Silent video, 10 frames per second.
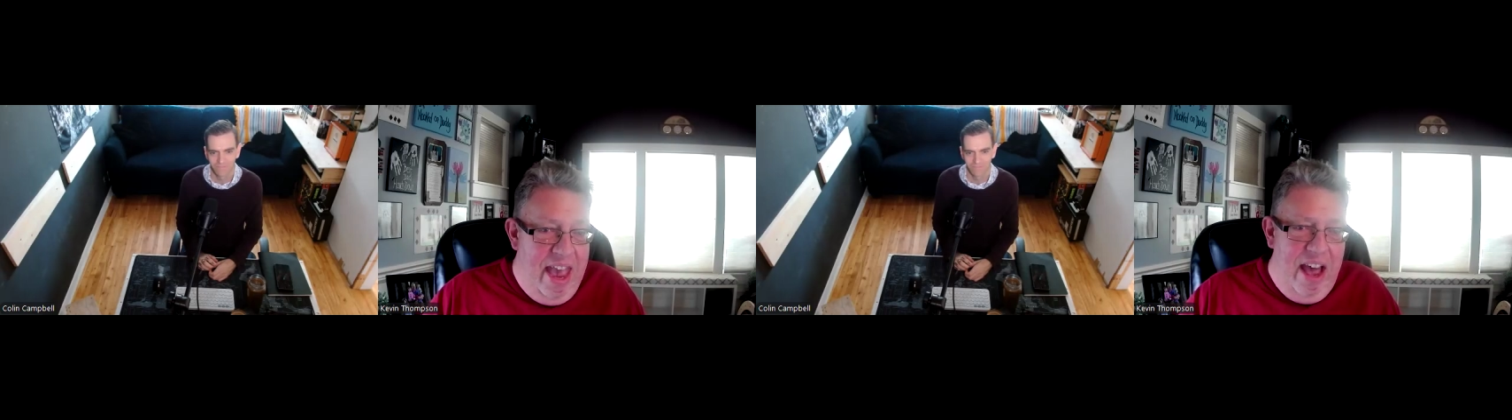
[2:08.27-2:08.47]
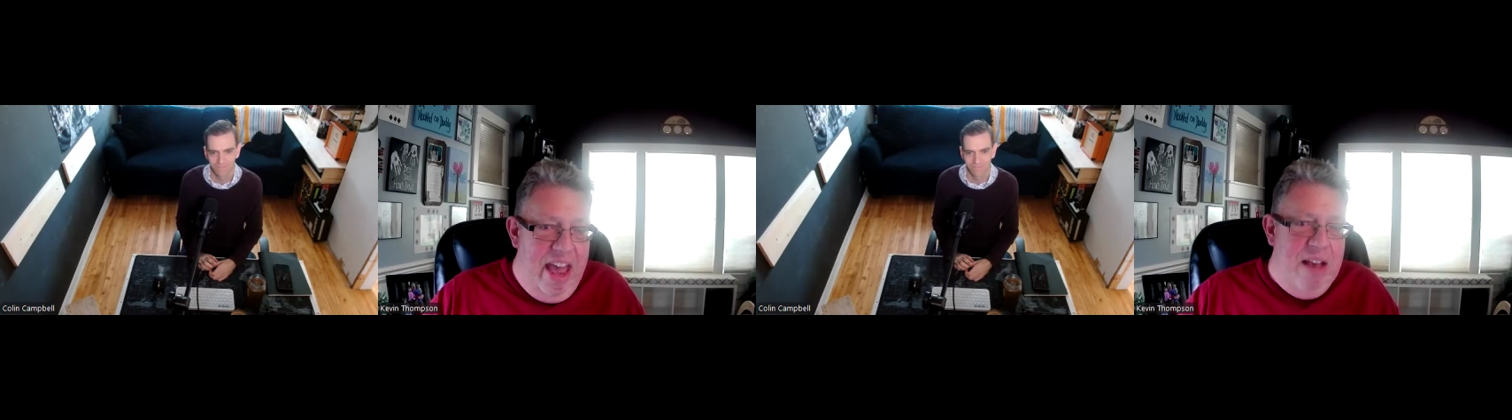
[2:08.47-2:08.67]

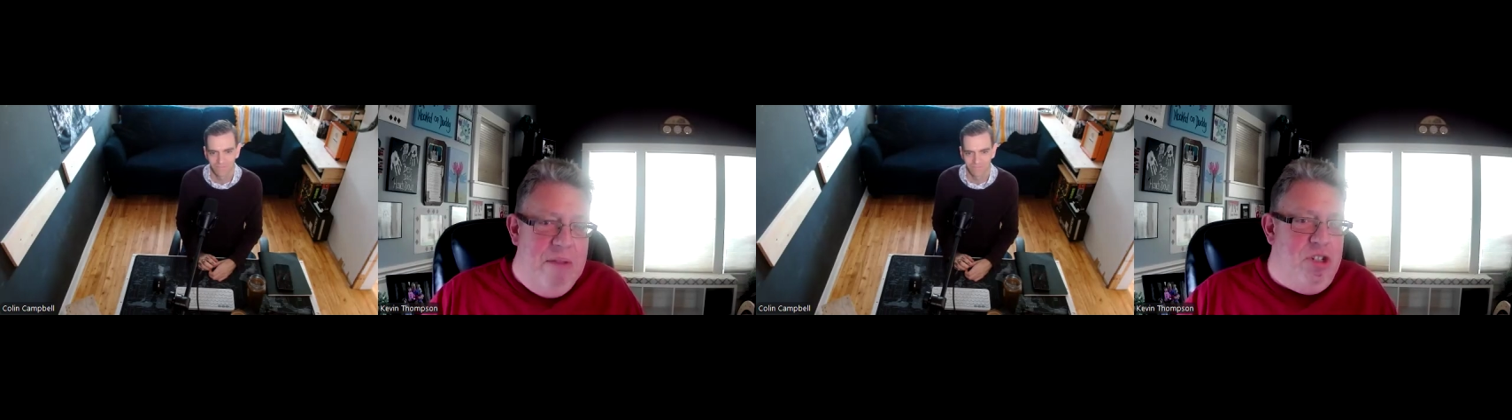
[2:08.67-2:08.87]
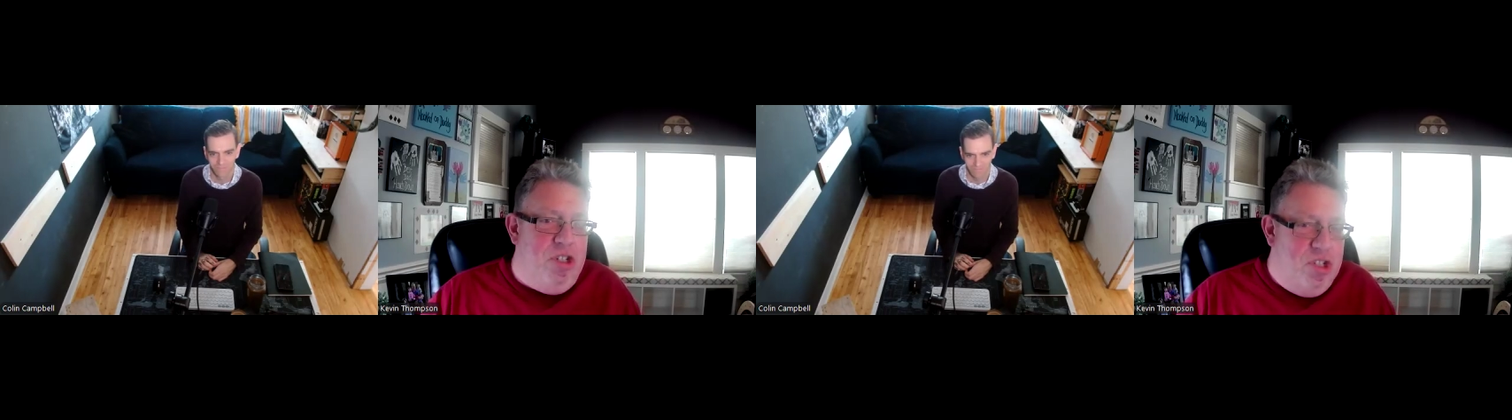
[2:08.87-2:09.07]
And I
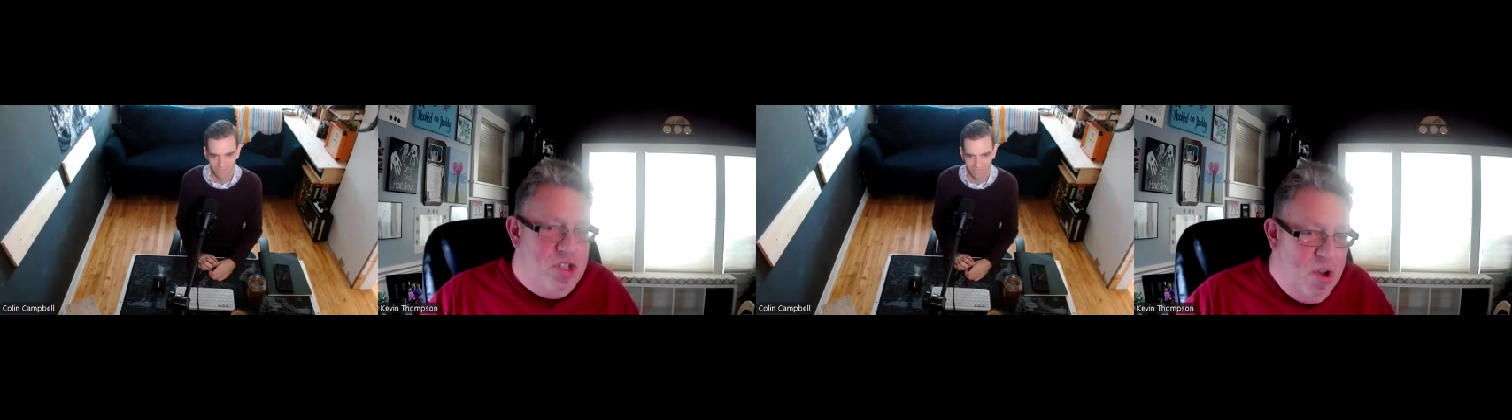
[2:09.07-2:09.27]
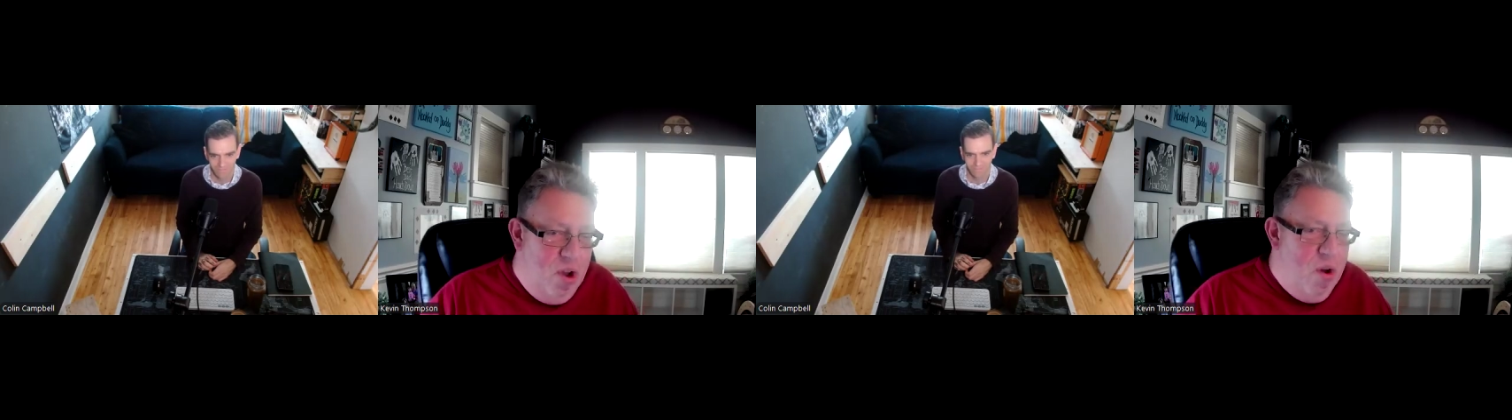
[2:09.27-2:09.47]
am
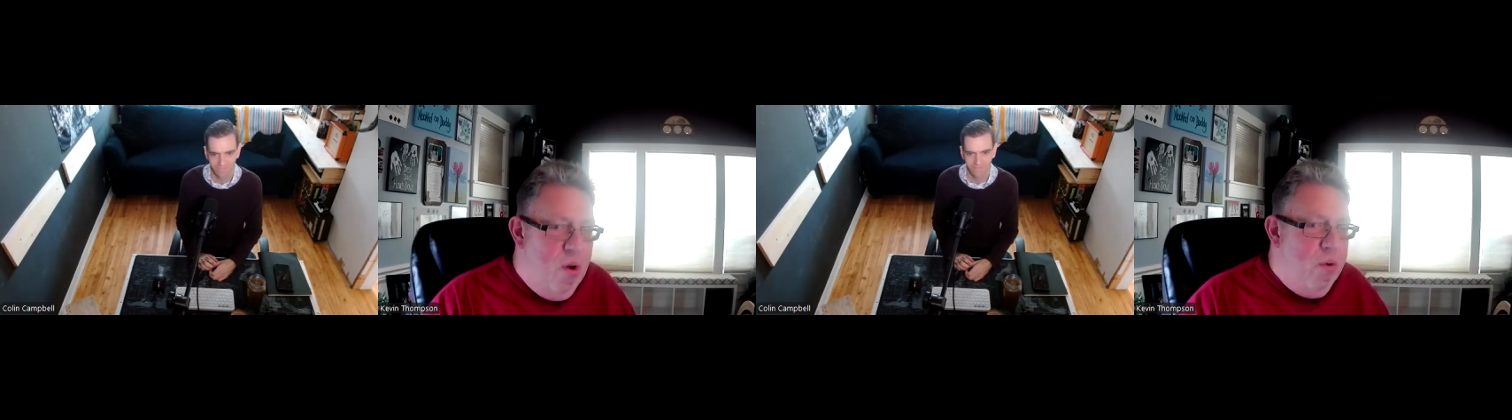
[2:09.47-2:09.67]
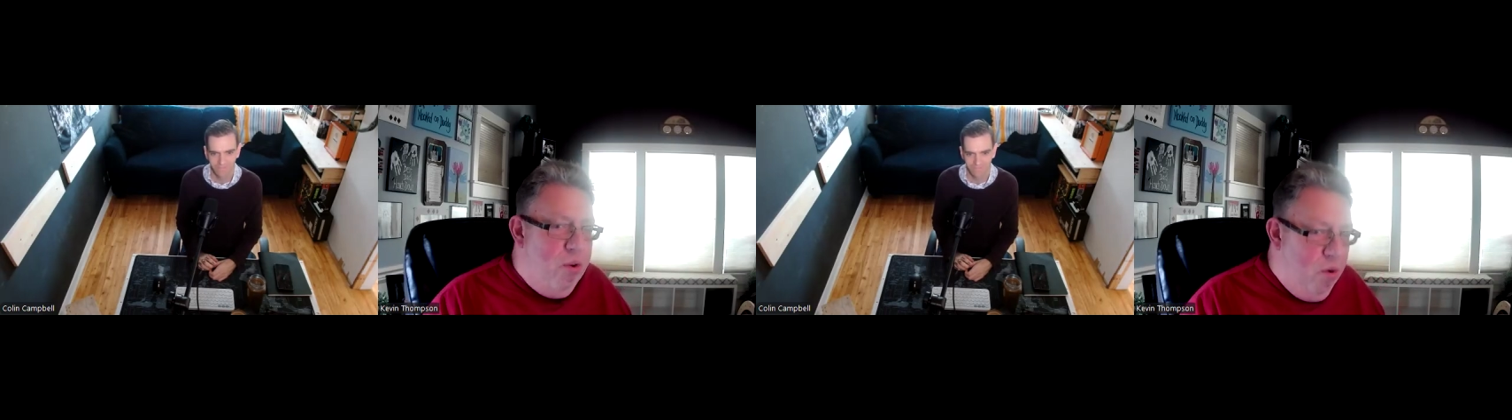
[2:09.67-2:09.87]

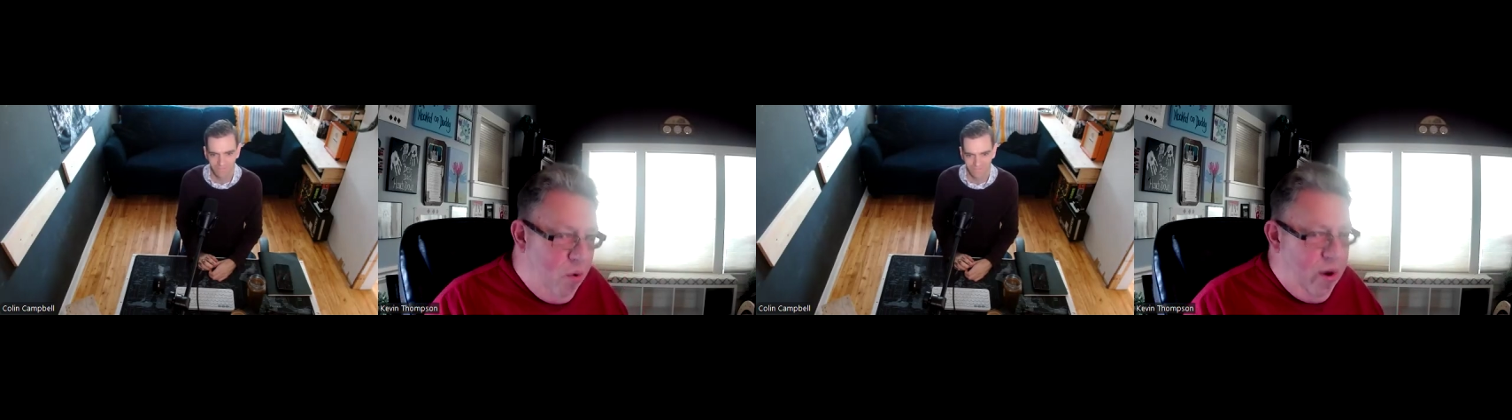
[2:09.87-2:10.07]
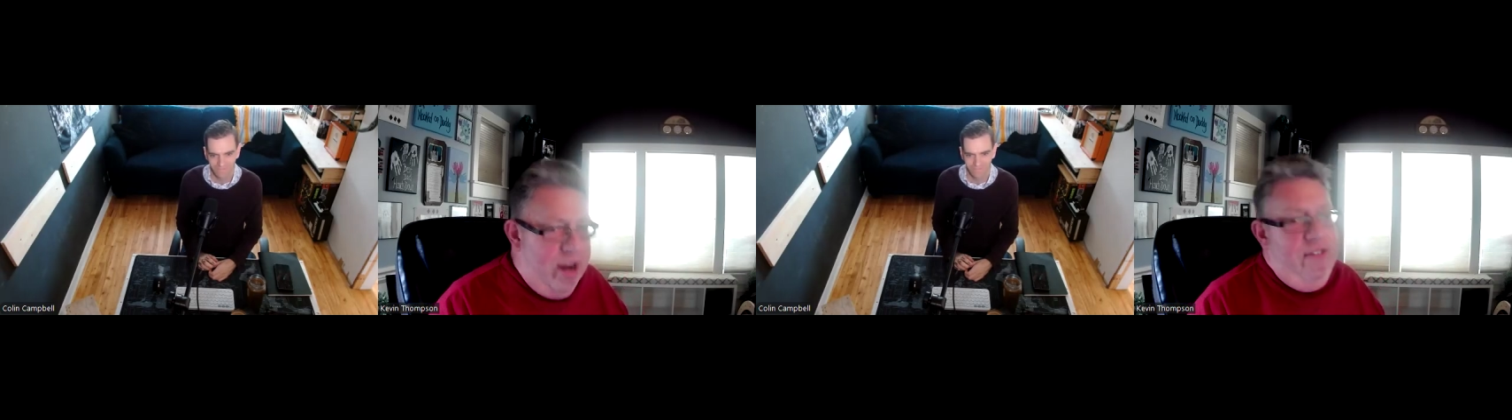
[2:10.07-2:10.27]
so
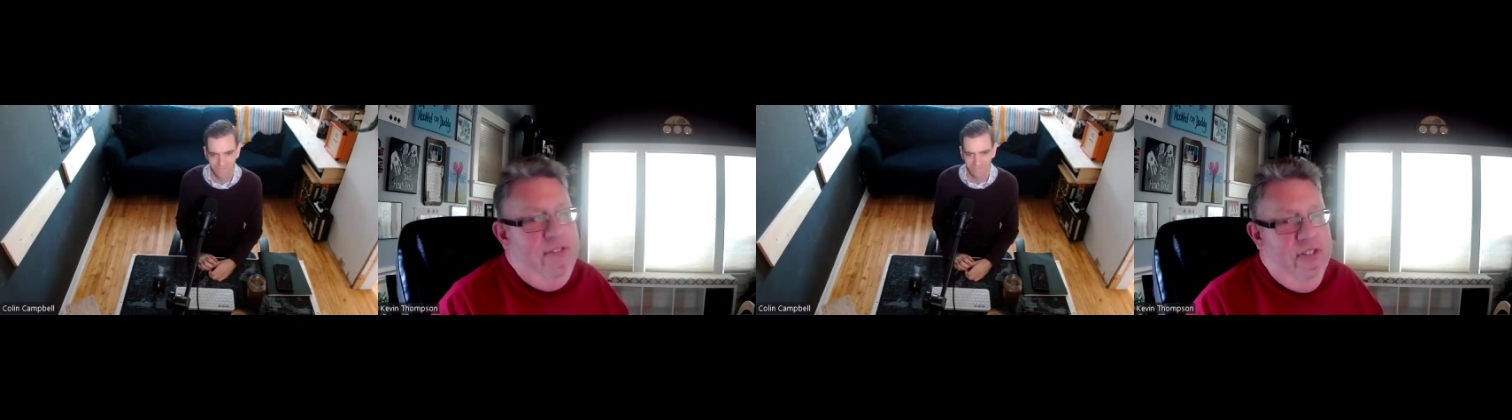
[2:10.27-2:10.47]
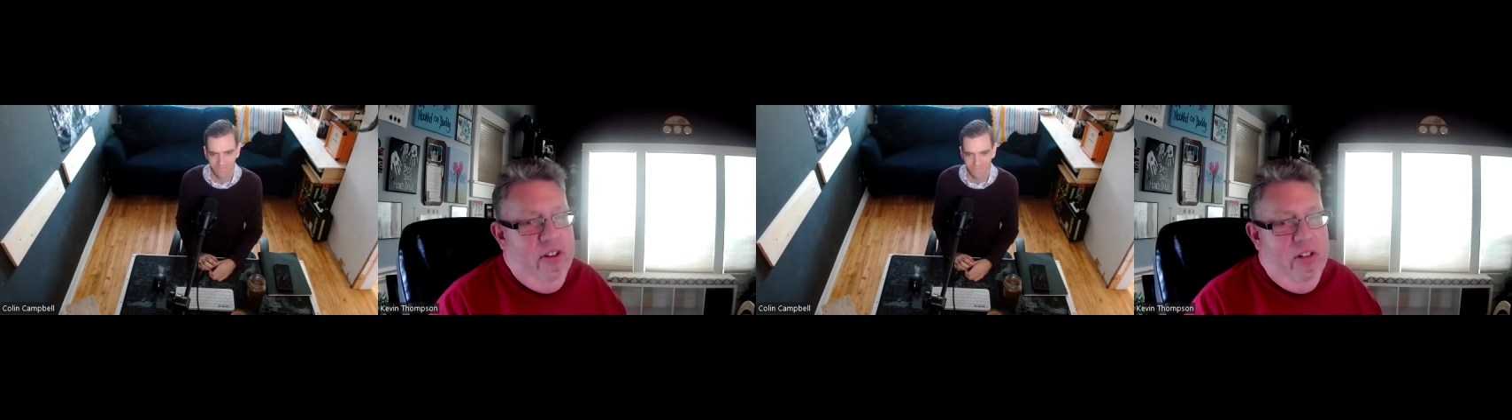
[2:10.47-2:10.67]

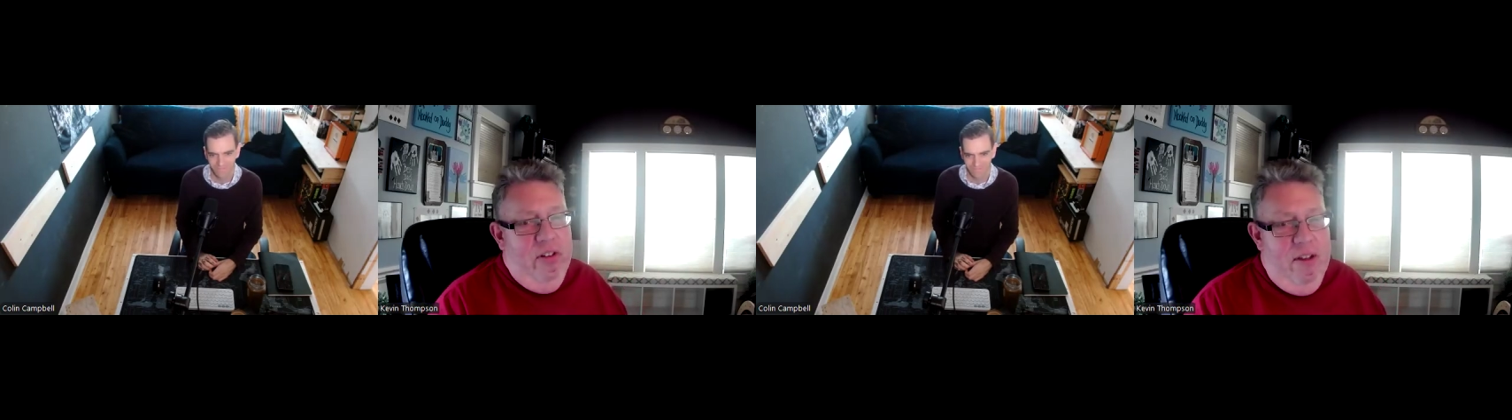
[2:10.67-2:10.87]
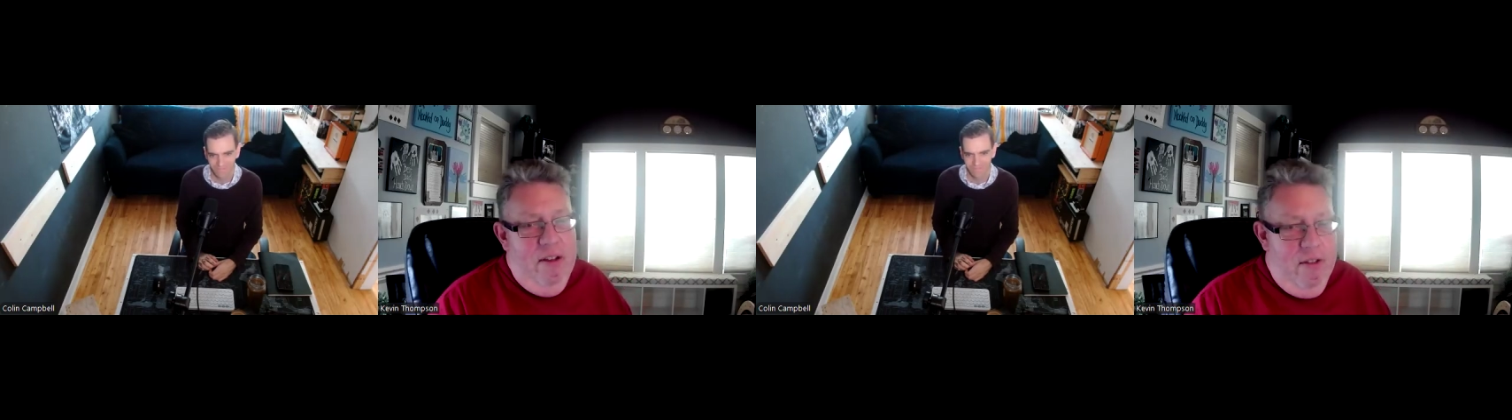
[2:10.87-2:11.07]
grateful